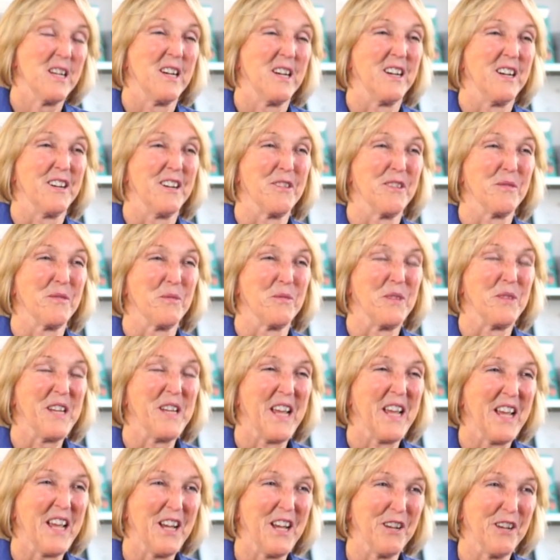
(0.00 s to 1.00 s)
Uh, we
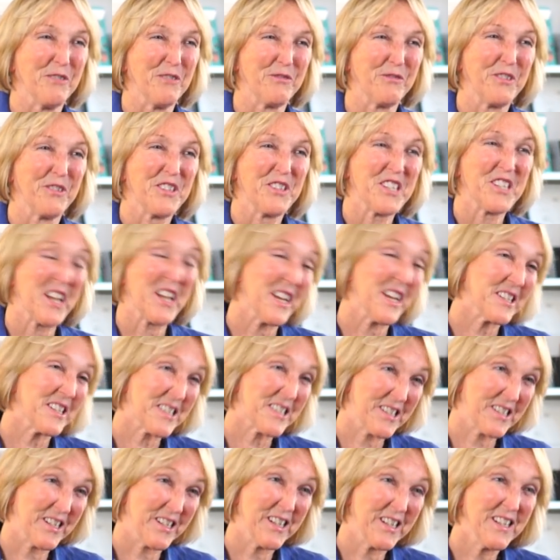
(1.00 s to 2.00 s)
have
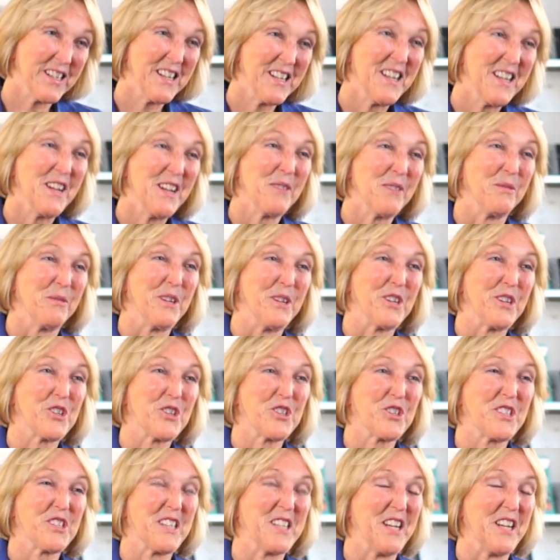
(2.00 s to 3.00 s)
Tesla, which
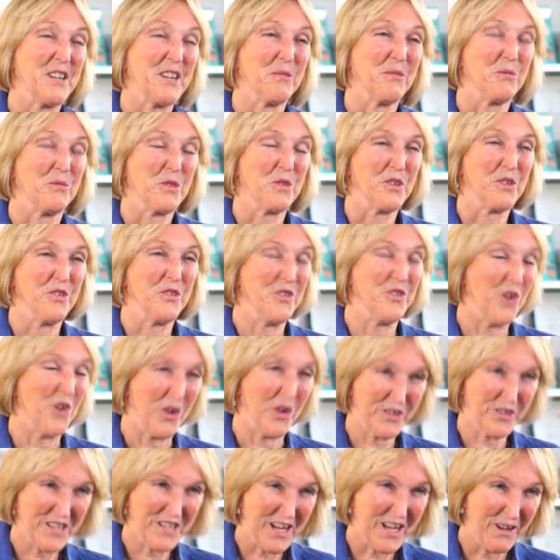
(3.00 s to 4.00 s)
said it would
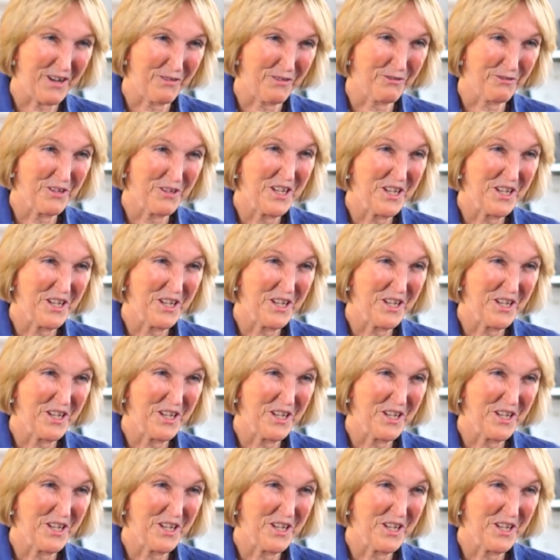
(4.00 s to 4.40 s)
not have